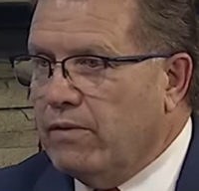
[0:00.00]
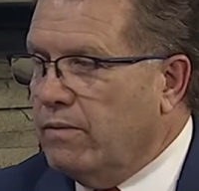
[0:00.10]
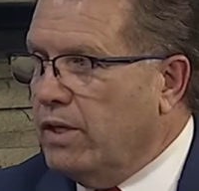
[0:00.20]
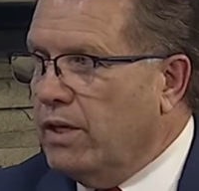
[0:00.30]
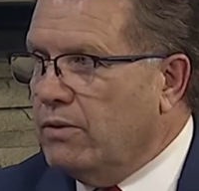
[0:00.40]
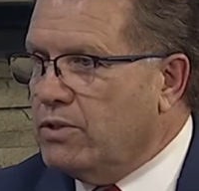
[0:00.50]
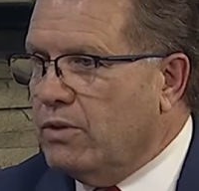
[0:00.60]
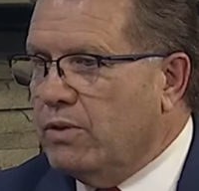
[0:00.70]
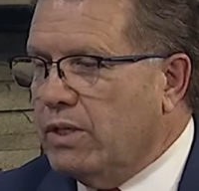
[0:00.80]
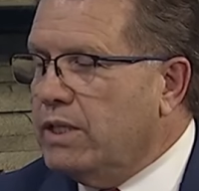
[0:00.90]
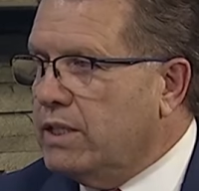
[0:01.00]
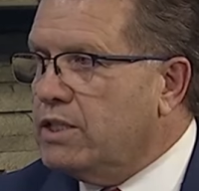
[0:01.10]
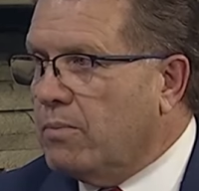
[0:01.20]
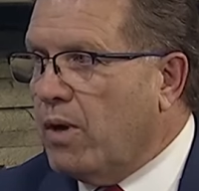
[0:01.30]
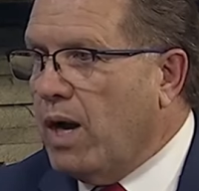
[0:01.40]
You can hear more from
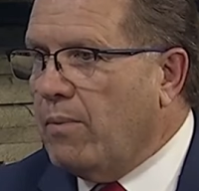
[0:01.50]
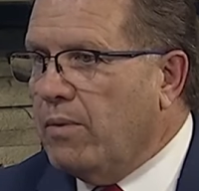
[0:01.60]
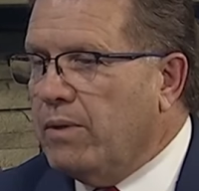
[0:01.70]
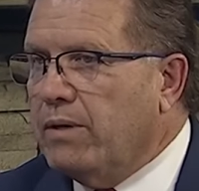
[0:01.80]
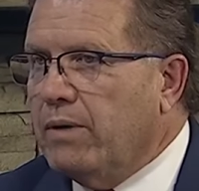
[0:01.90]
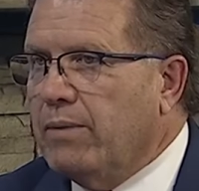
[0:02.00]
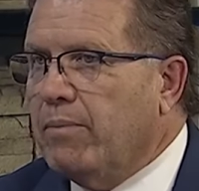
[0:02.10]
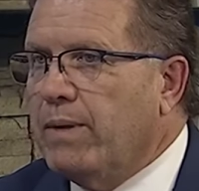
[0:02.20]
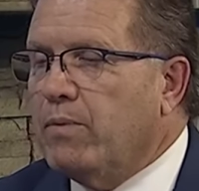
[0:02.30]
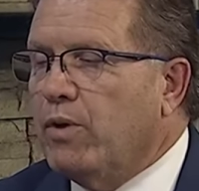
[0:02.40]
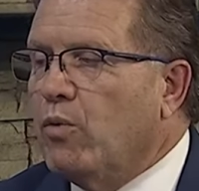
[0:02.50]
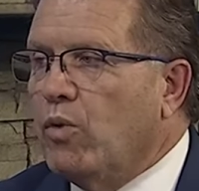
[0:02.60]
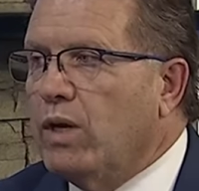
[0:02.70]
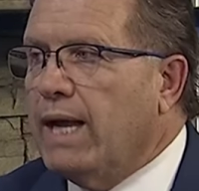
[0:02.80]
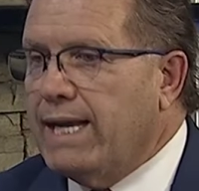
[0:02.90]
Scott Maiden on Issues and
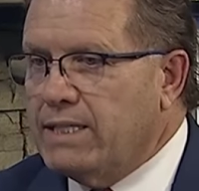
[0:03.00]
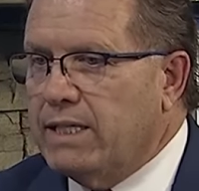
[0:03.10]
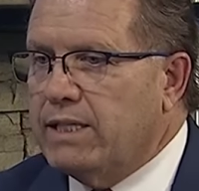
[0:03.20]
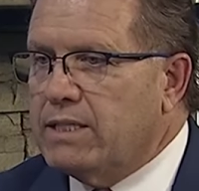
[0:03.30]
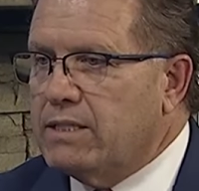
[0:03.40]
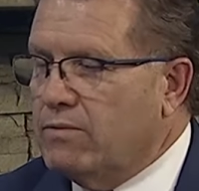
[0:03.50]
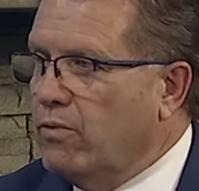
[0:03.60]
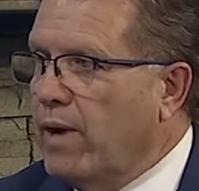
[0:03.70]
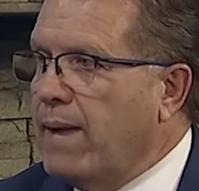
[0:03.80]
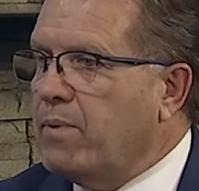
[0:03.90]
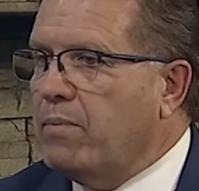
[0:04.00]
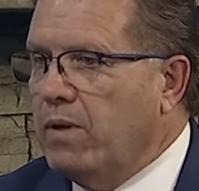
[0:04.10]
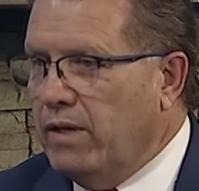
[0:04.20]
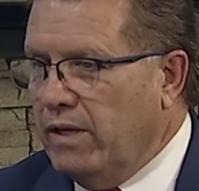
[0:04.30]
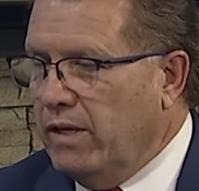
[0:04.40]
Answers, and you can find that on
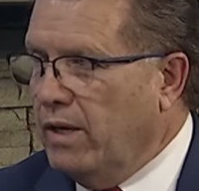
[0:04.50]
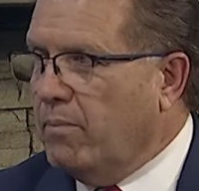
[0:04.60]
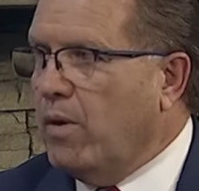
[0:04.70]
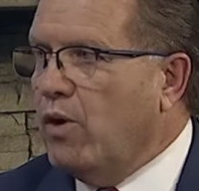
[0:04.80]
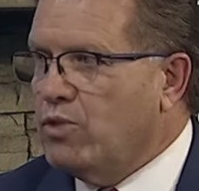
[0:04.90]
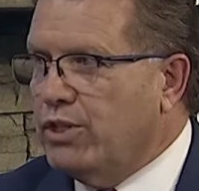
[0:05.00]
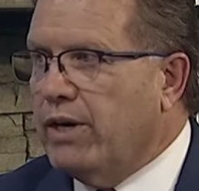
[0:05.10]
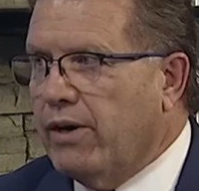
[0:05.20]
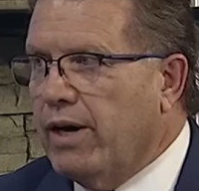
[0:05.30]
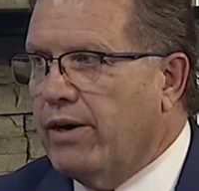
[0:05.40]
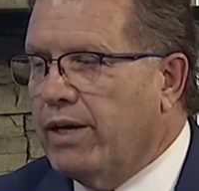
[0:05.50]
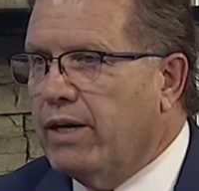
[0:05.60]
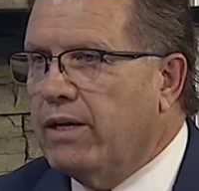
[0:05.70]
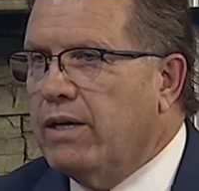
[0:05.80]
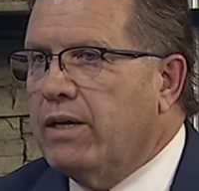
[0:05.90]
our website or the
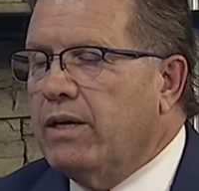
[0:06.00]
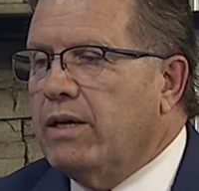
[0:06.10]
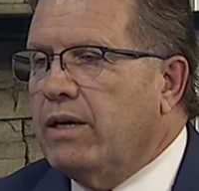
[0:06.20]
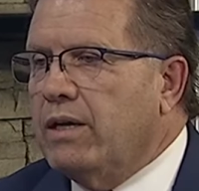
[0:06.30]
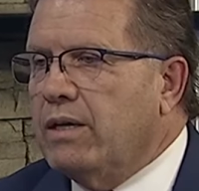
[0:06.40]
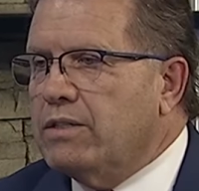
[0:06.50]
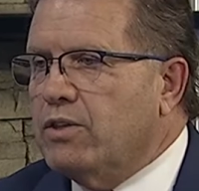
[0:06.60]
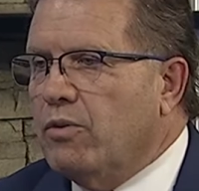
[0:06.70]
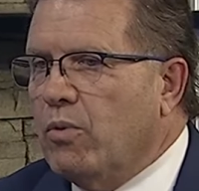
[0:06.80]
WYMT News app.